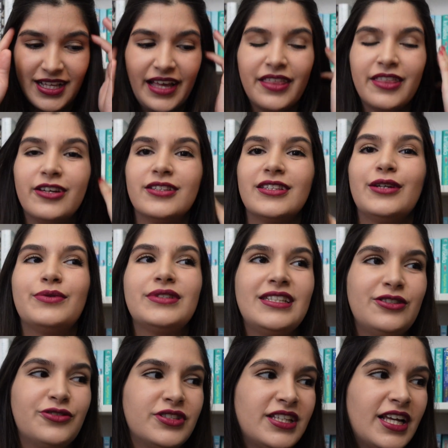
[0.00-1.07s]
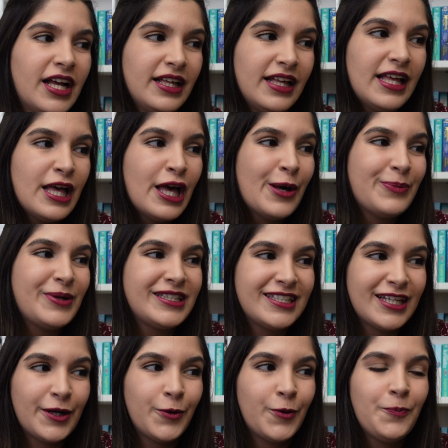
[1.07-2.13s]
I thought that was interesting. But
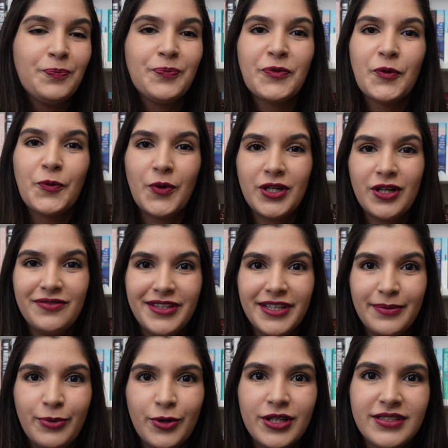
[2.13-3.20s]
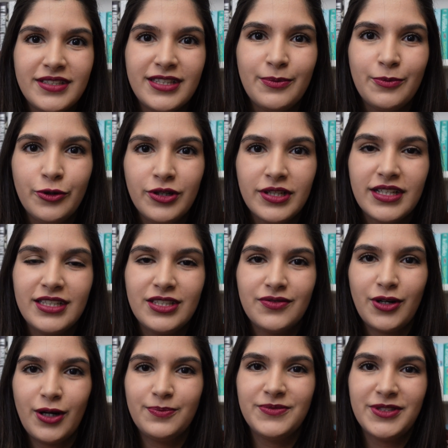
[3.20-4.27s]
so one of the boys in the book is
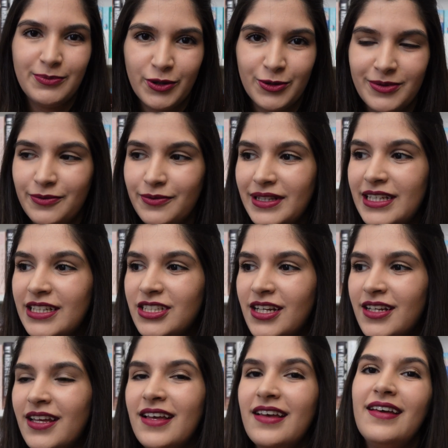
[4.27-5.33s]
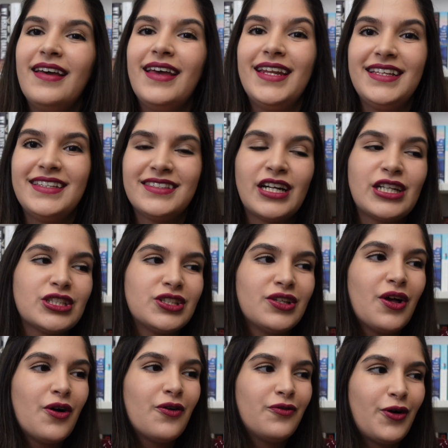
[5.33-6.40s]
from the Mormon religion and he starts
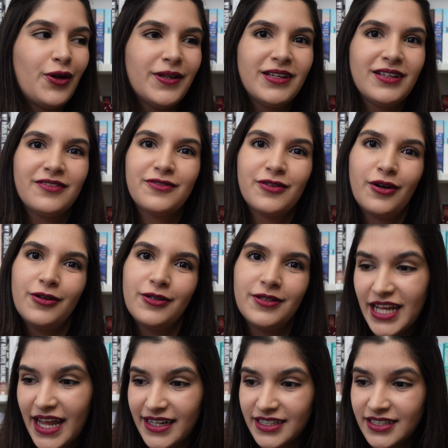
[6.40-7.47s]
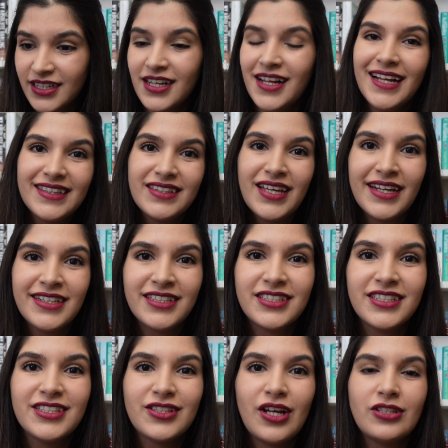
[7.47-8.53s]
falling for Tanner. Tanner
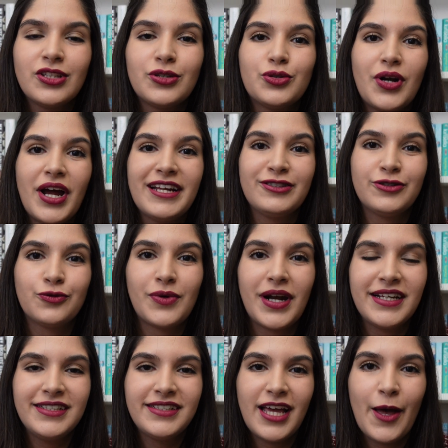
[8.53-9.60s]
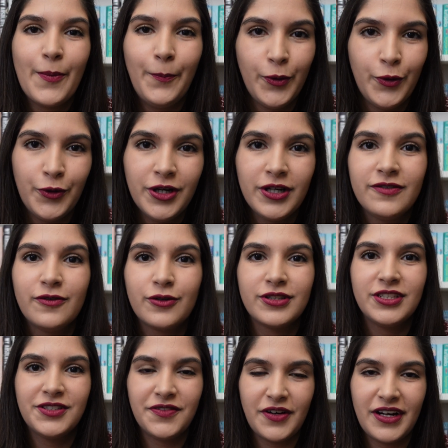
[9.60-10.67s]
is also trying to write a book for
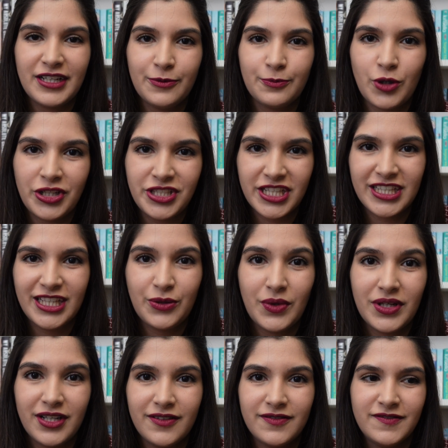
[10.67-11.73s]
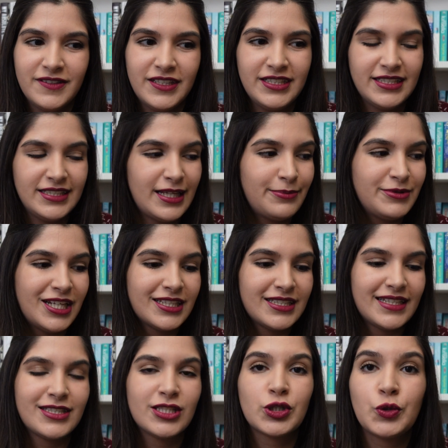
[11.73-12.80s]
his final project in one of these subjects
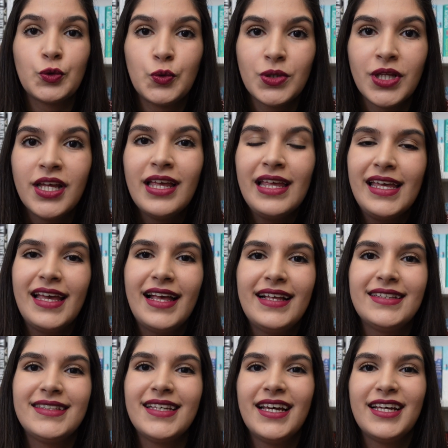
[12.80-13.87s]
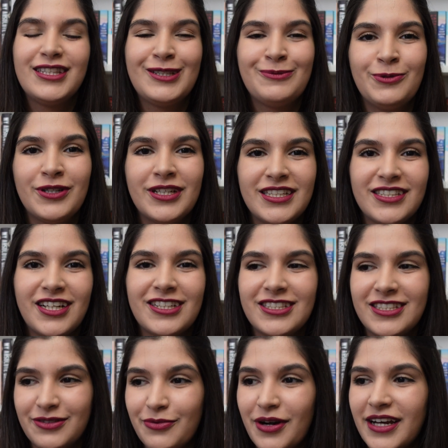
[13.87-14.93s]
at school, and the book he
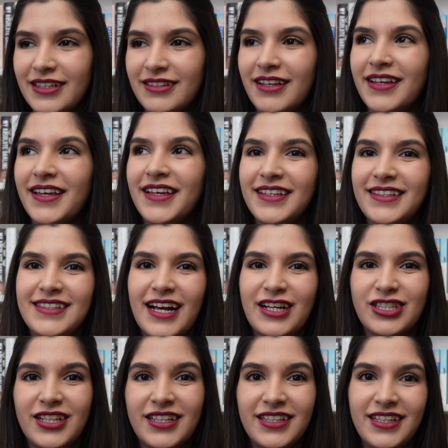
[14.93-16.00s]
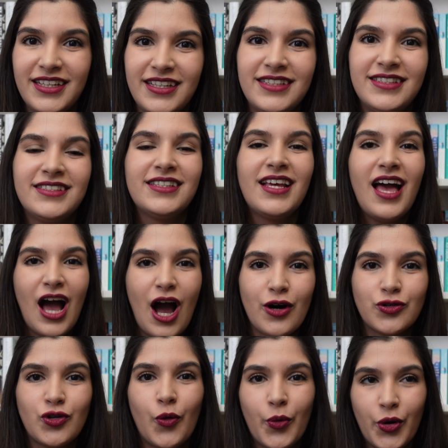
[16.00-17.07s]
starts writing is actually its
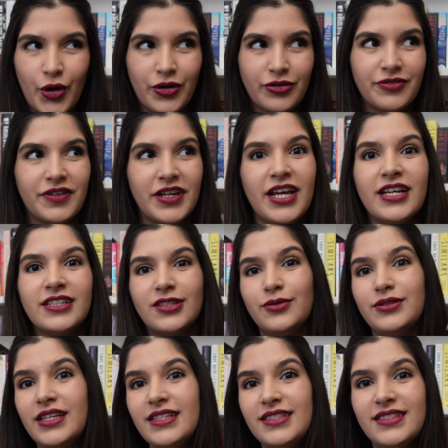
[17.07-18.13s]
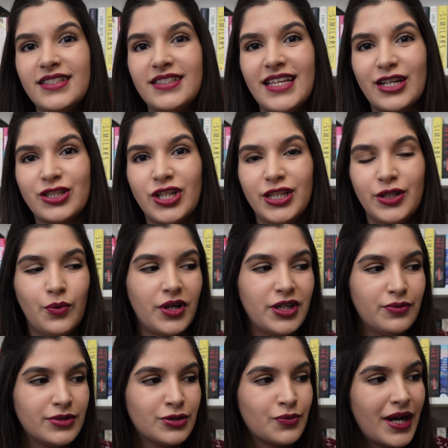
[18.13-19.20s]
autobiography. So this is actually what he
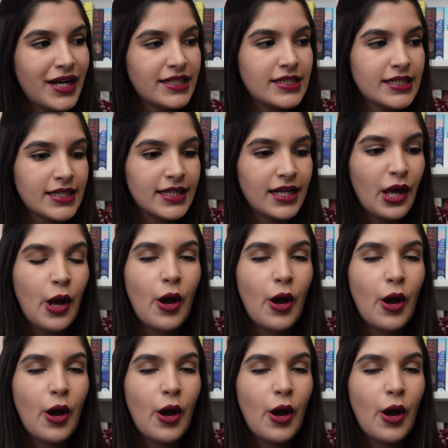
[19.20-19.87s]
was writing.